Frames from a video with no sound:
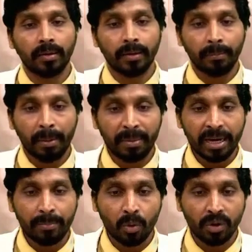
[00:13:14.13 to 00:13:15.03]

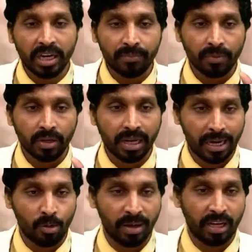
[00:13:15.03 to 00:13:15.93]
membrane protein for
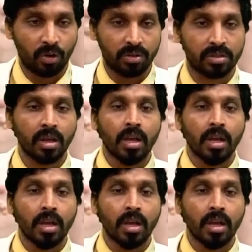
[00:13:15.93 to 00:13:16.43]
chylomicrons.